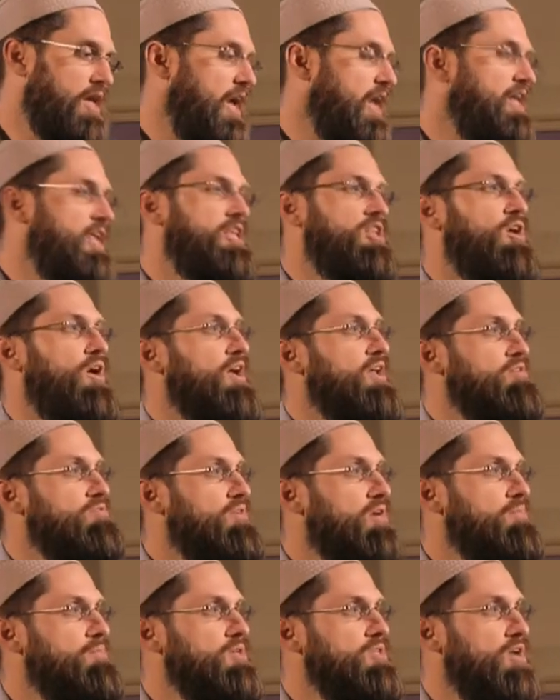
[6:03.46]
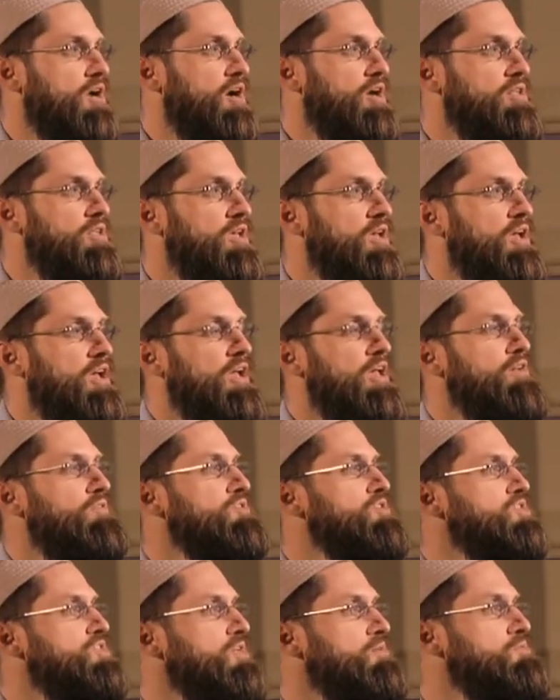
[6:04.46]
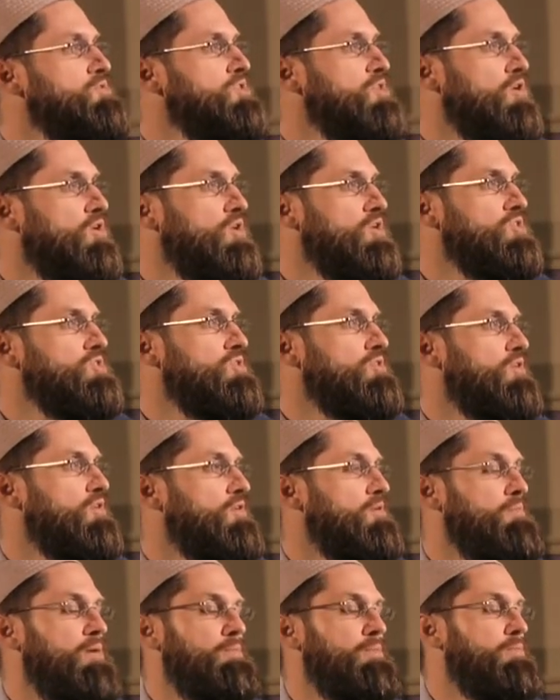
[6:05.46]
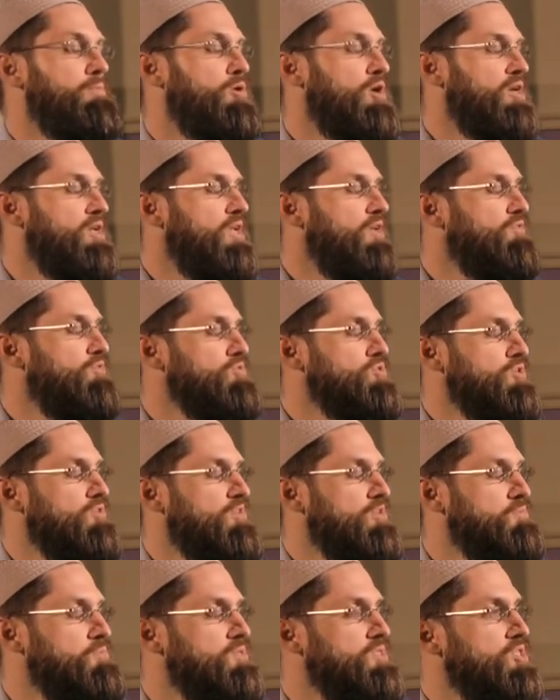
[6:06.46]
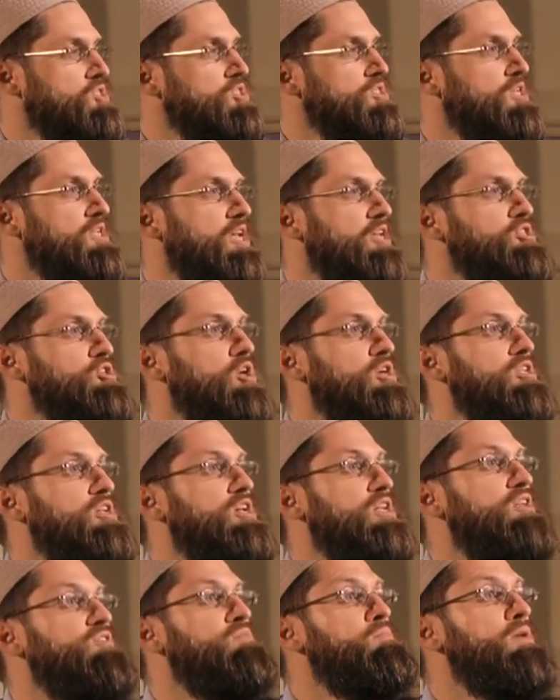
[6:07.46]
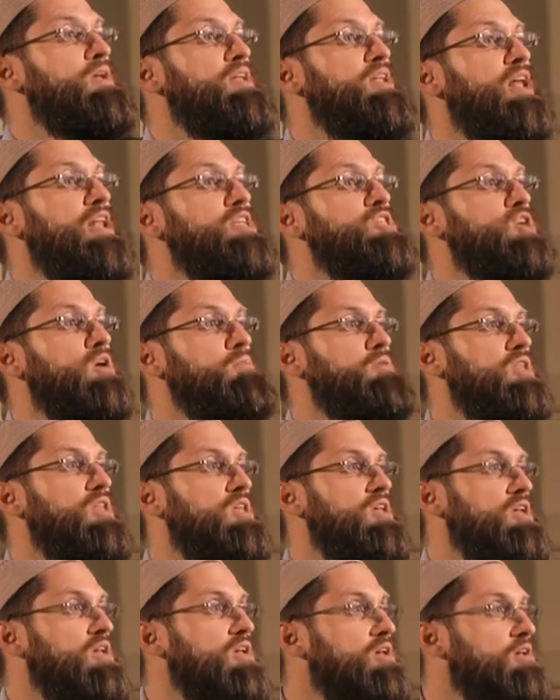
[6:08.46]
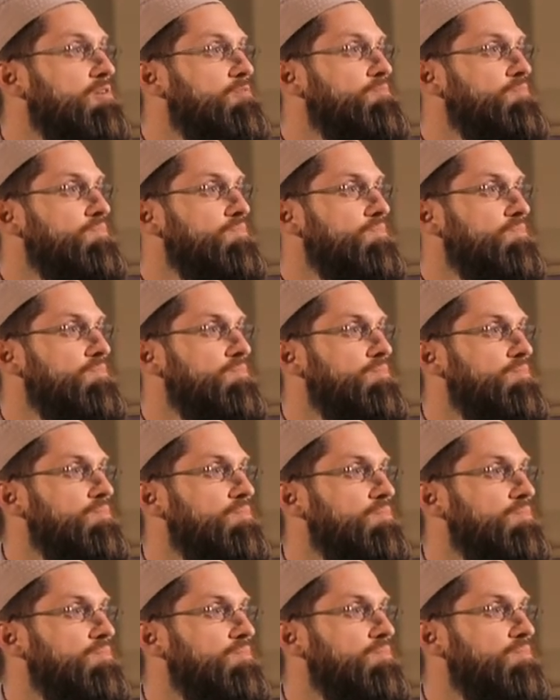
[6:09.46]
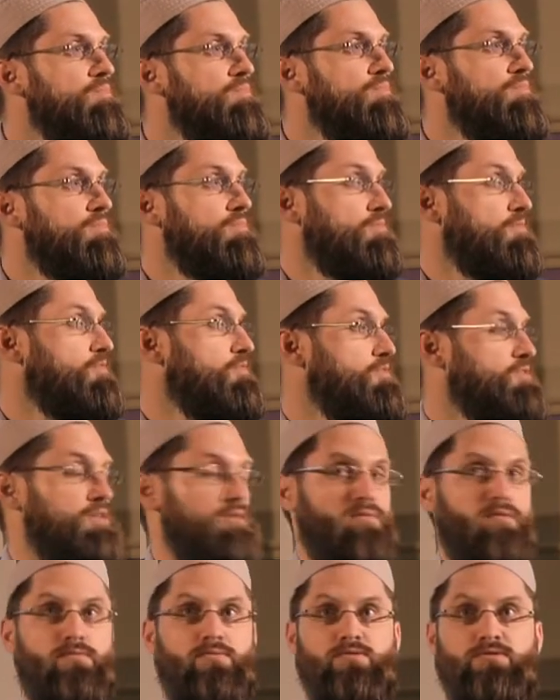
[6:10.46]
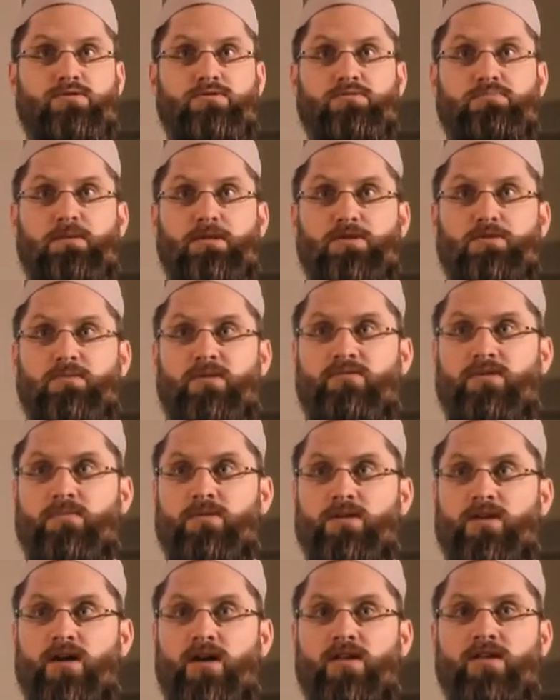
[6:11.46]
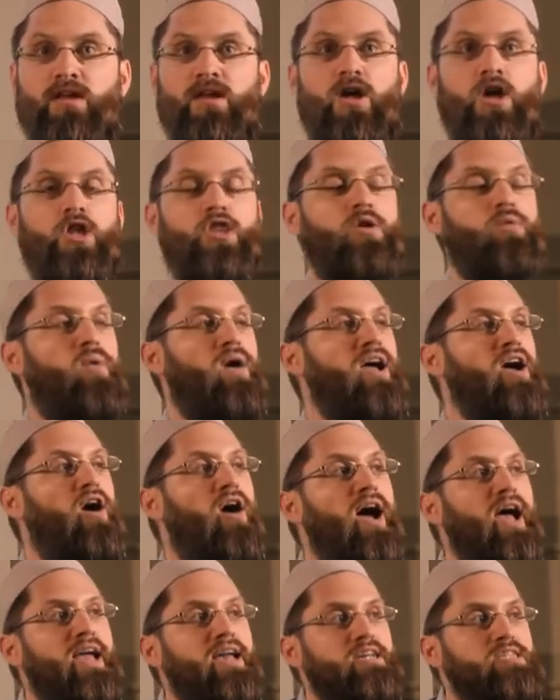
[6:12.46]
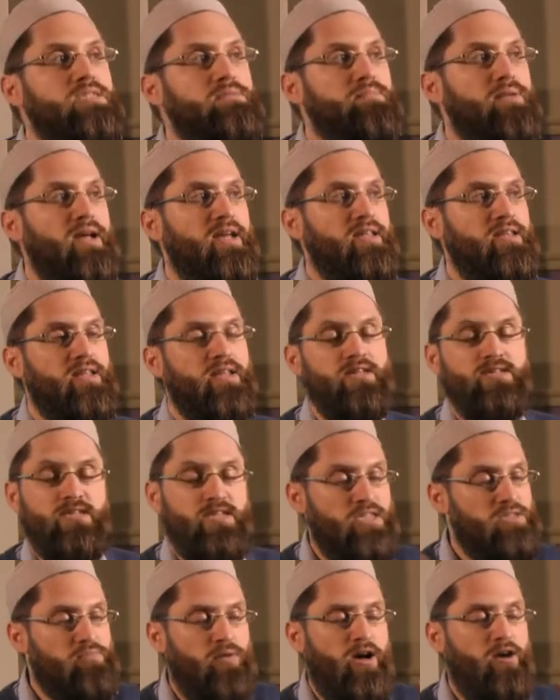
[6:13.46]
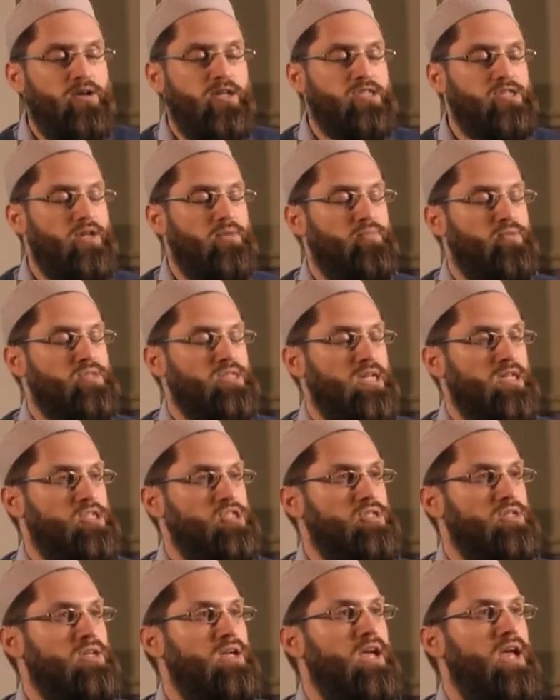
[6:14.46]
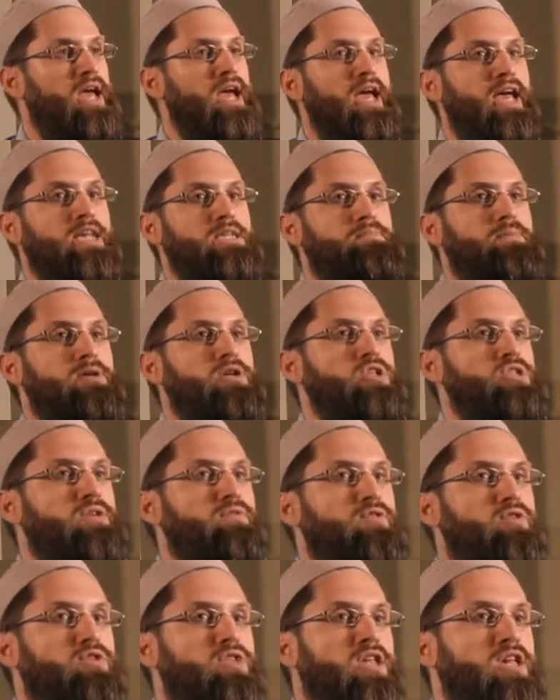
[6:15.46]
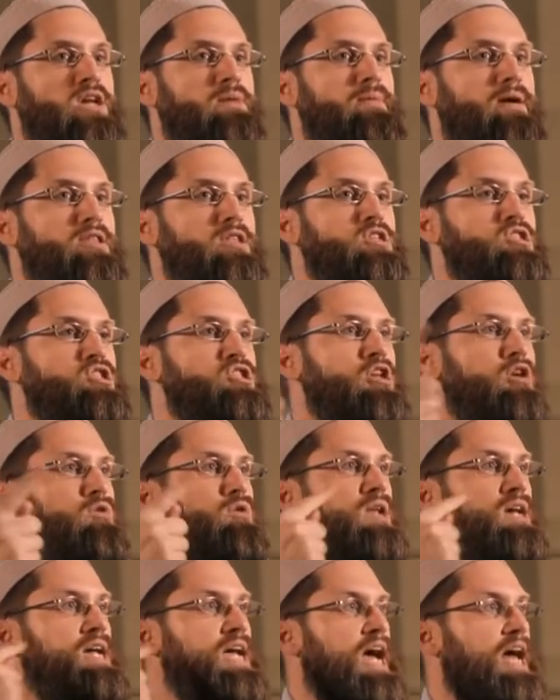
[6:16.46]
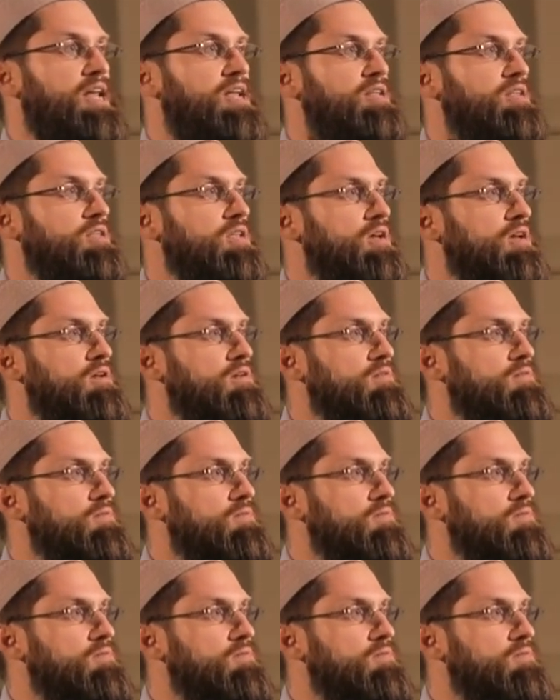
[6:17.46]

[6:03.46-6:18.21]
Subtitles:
any night in Ramadan. Even some scholars, Imam Abu Hanifa was of this position, that Laylatul Qadr can even be in any time of the year. You say, well, what's special about Ramadan? The way I explain this is my own interpretation, is because if you think about the solar calendar,